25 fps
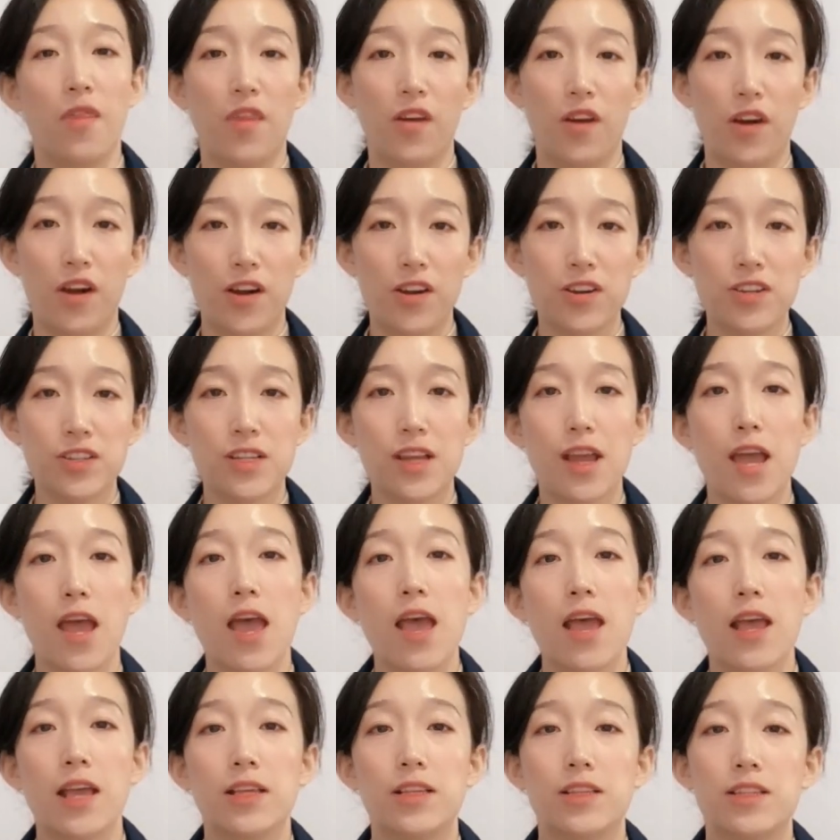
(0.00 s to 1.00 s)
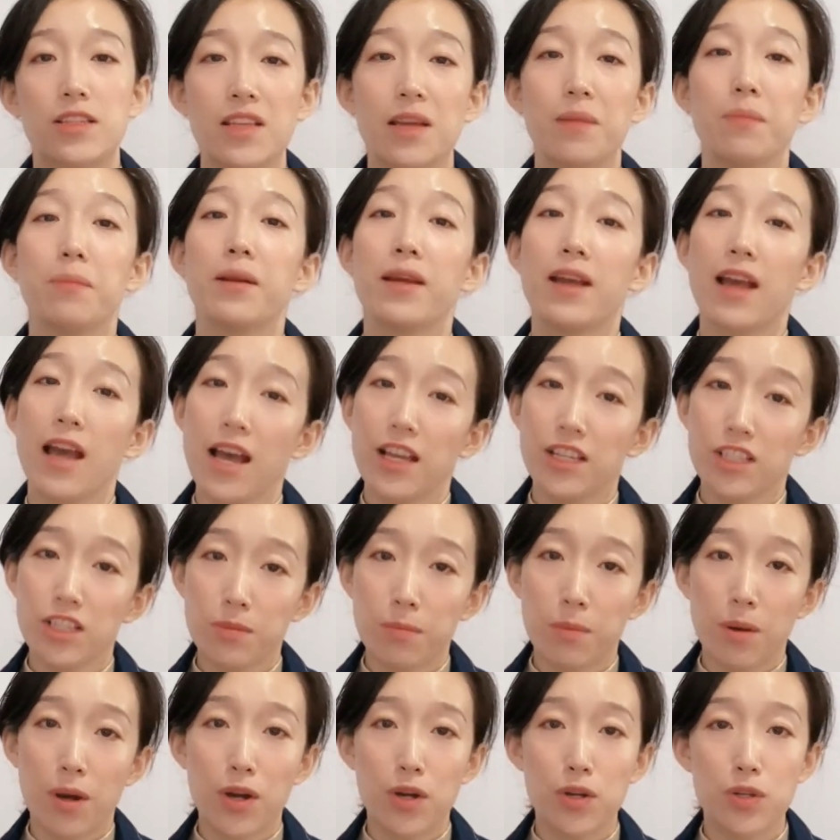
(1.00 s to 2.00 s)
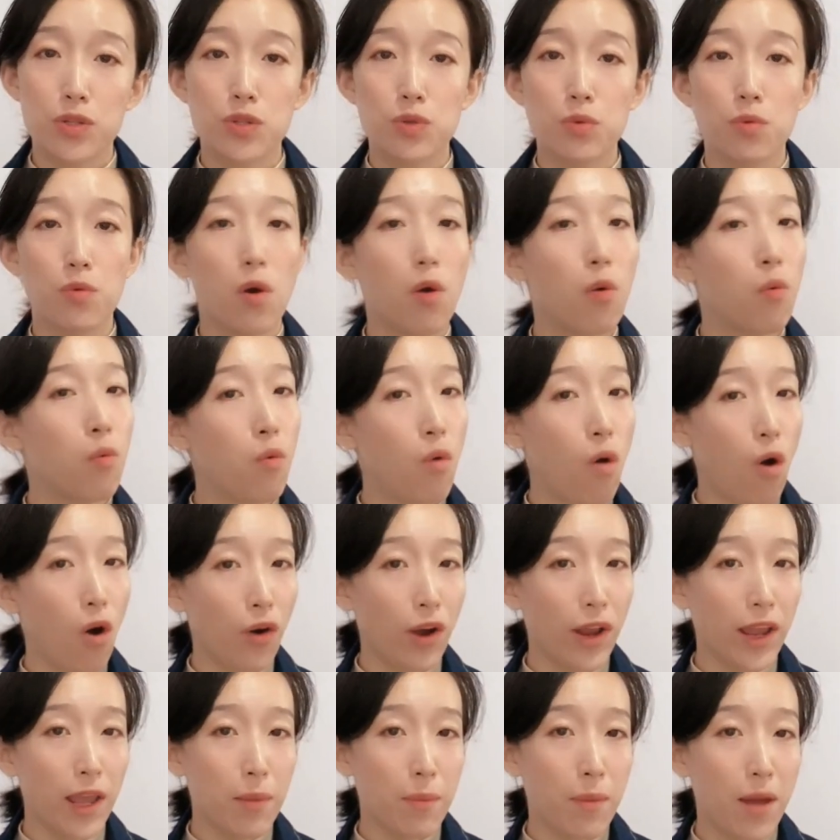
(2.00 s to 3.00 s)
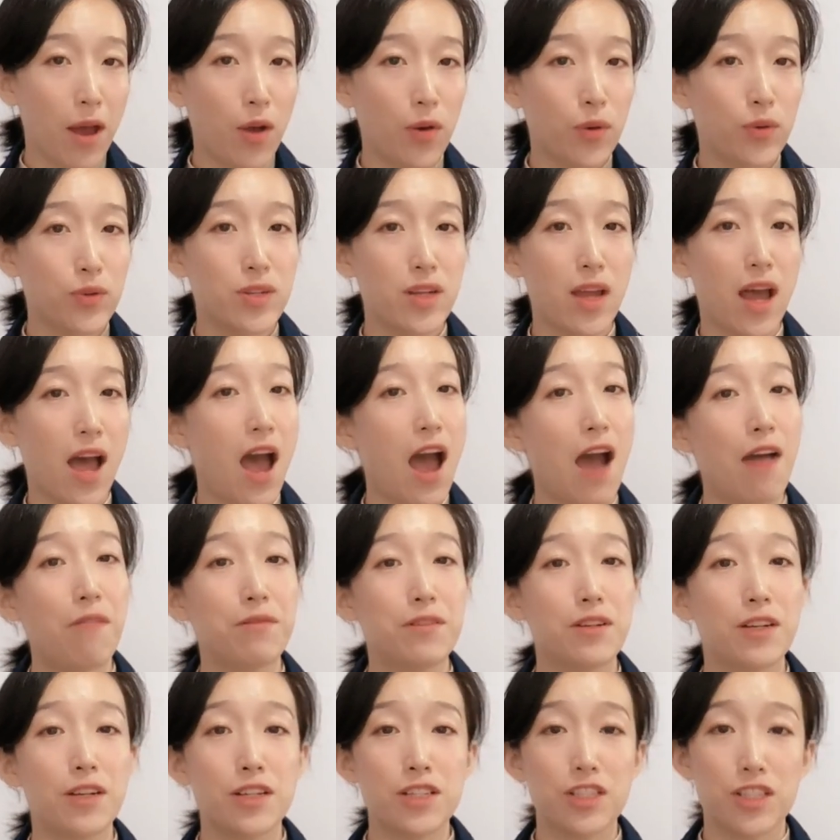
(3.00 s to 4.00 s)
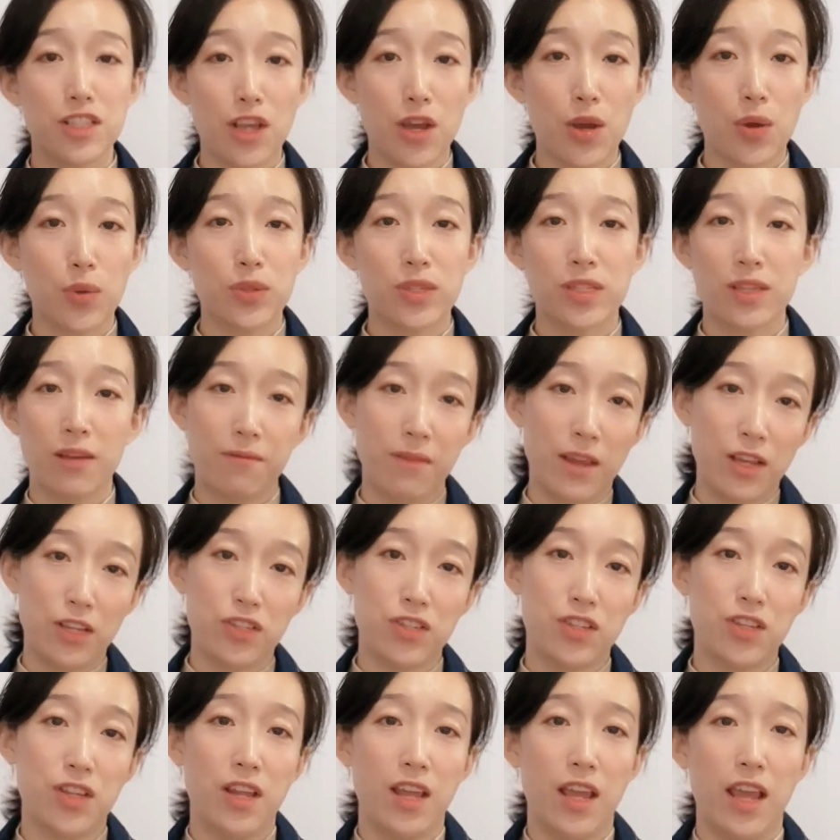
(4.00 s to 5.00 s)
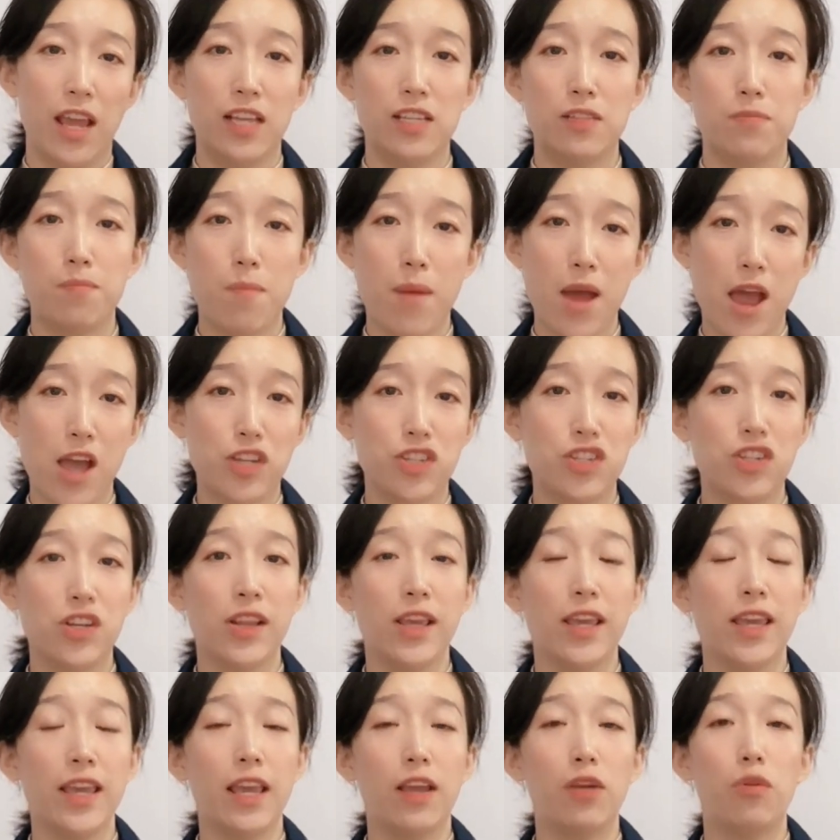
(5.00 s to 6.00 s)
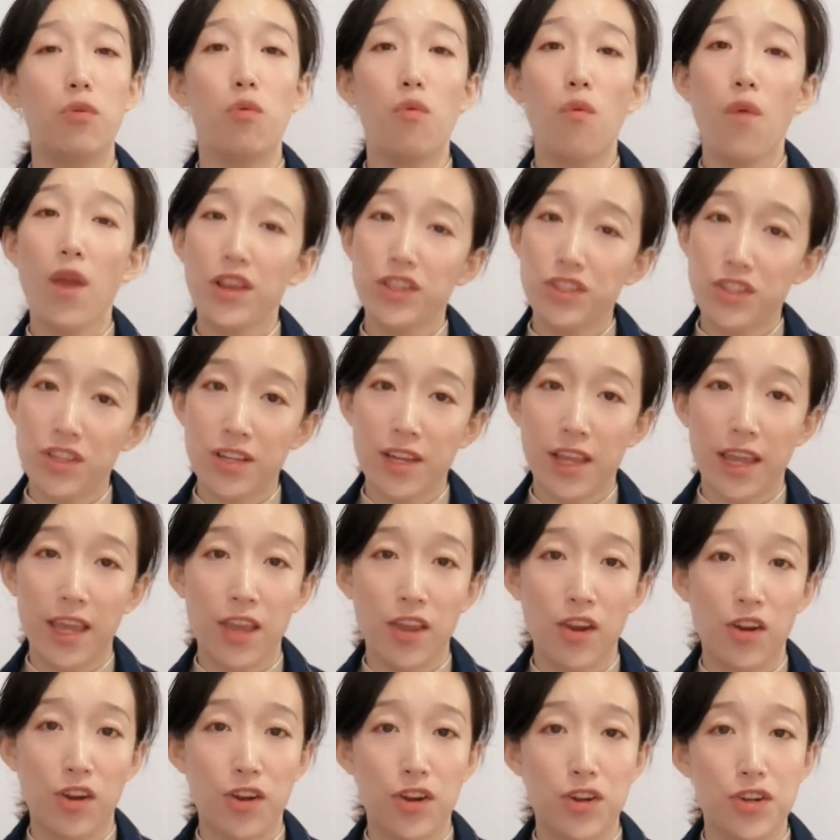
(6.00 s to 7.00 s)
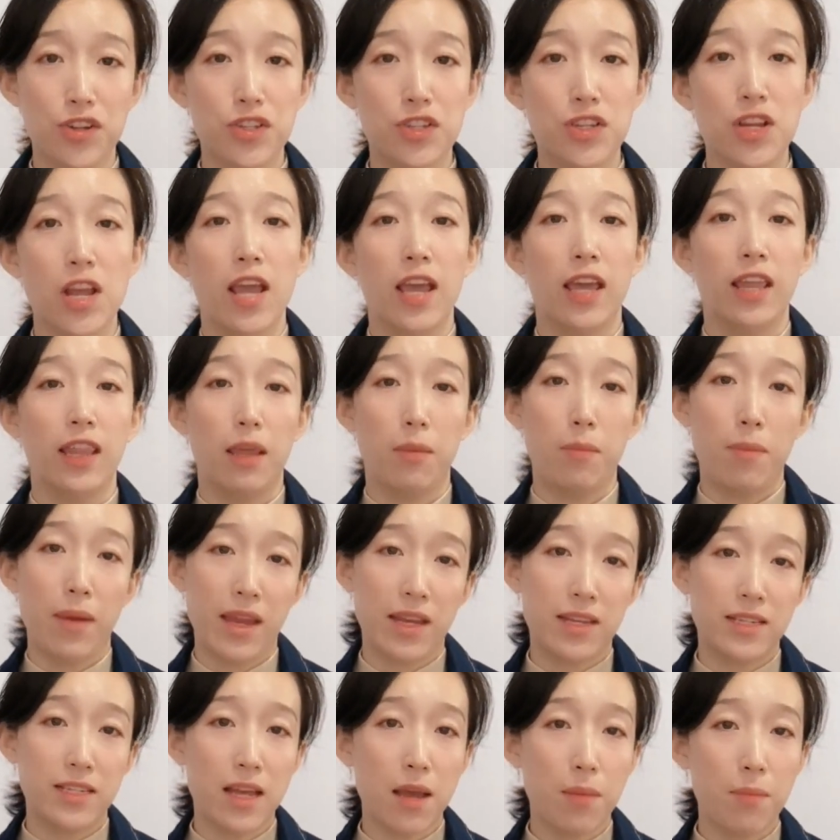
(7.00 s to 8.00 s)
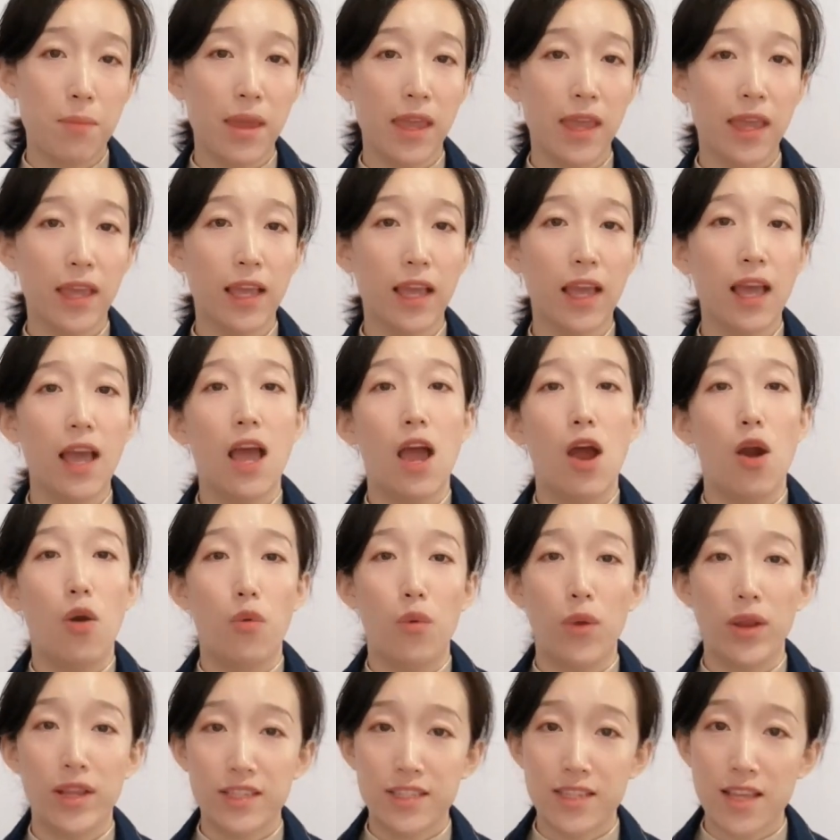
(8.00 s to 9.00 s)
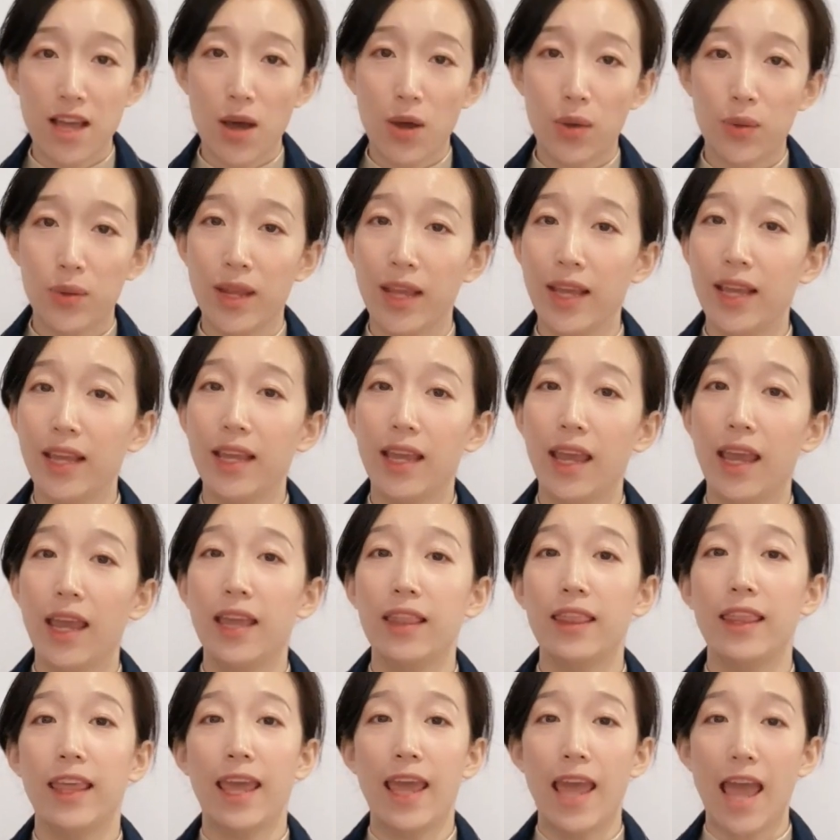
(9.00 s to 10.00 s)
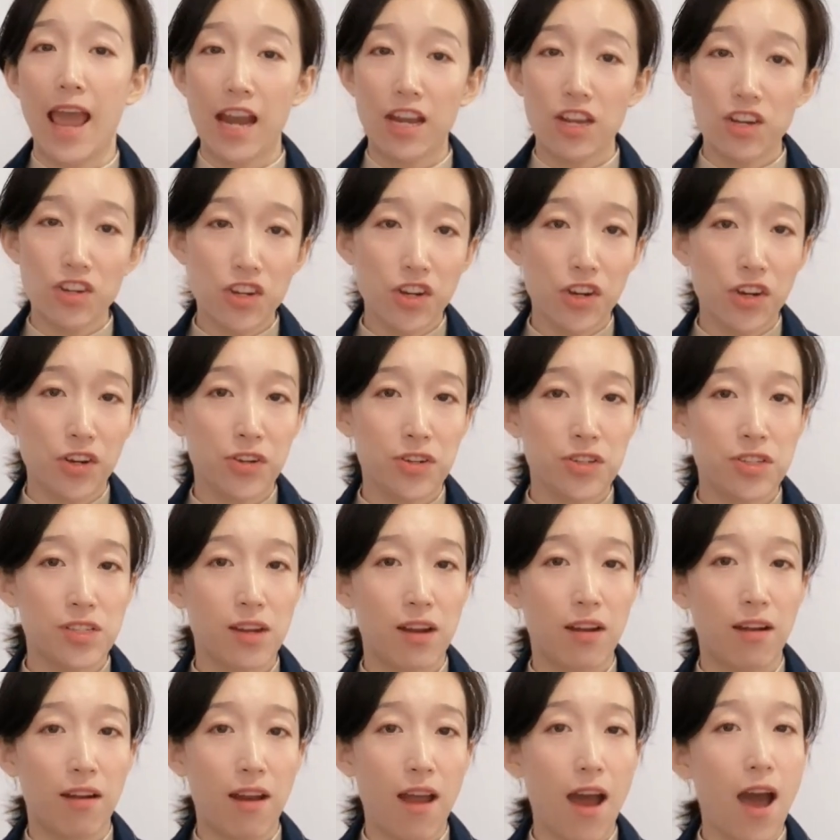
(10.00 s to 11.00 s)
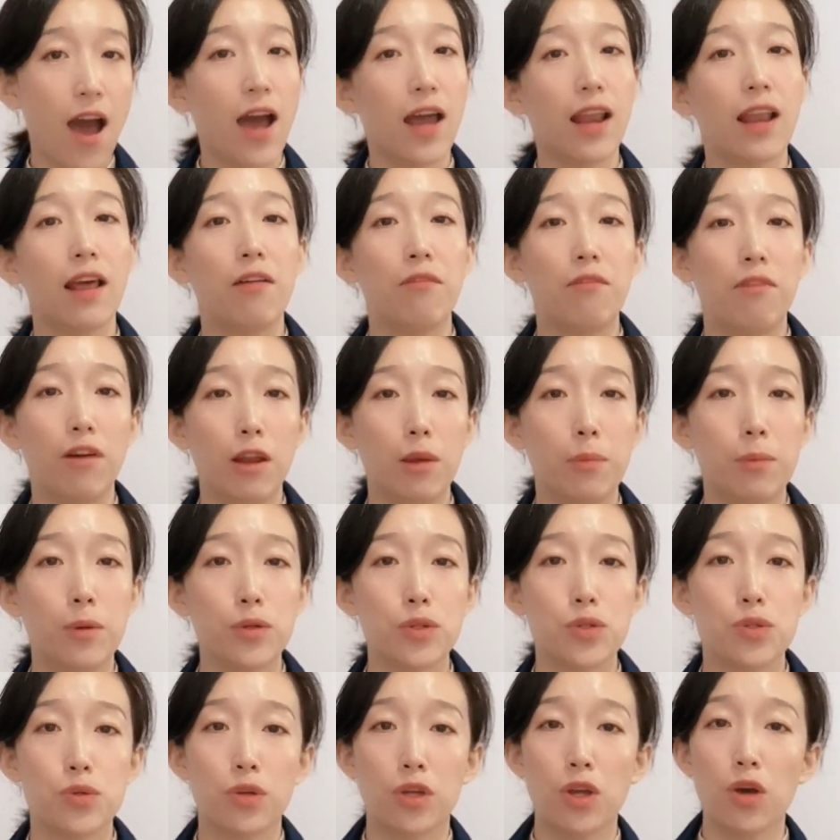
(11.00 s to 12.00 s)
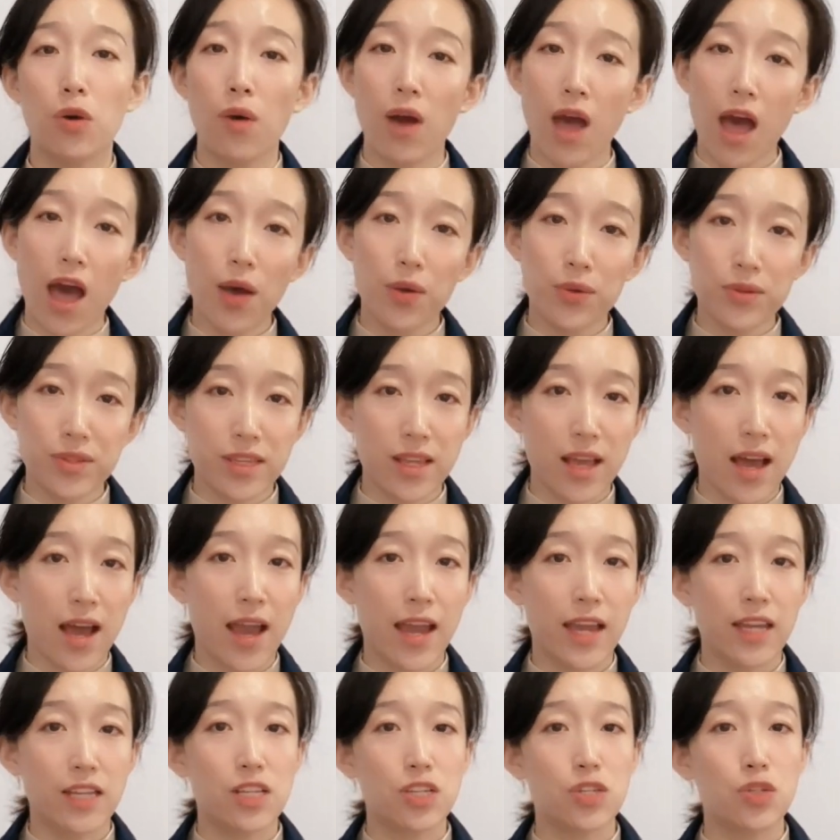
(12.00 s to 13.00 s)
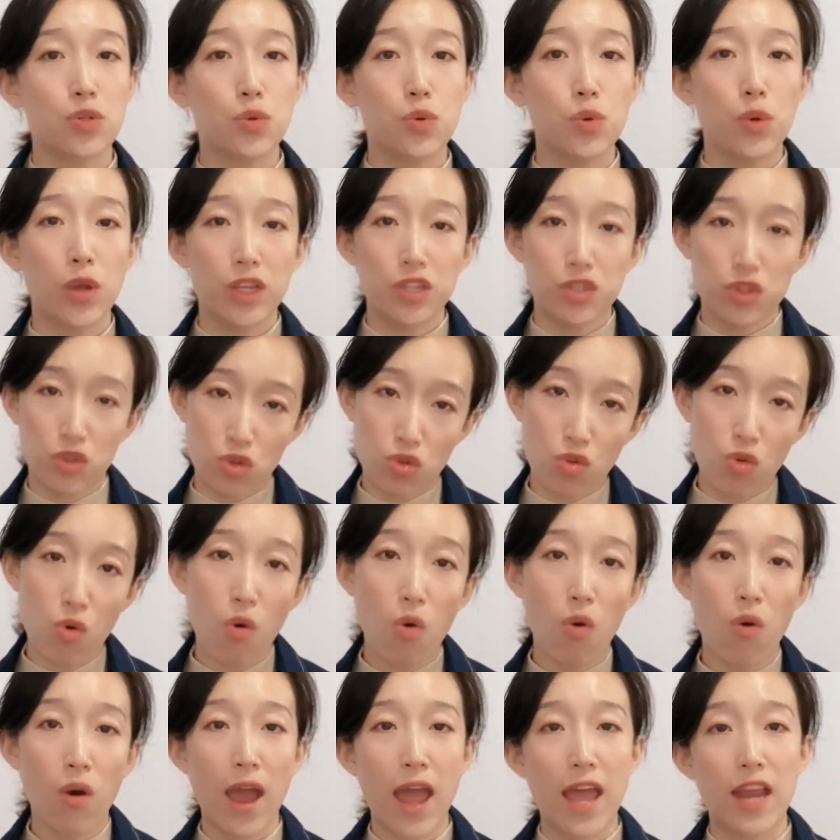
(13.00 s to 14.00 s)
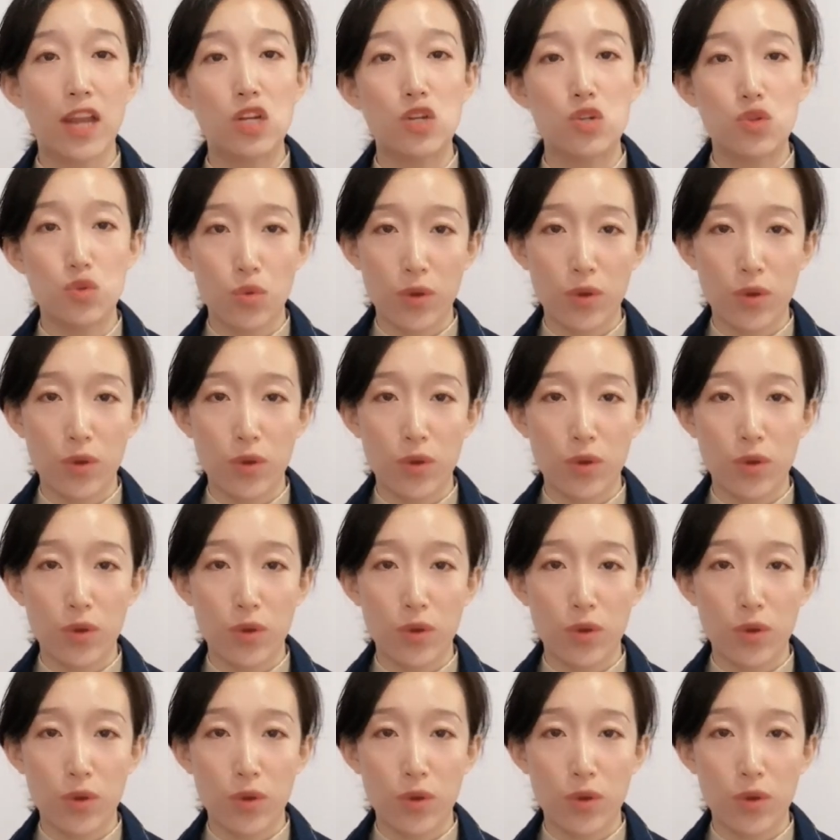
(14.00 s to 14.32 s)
Third, some customers will worry about after-sales service, especially in recent years. The pandemic resulting in the engineers are not available to go outside to install and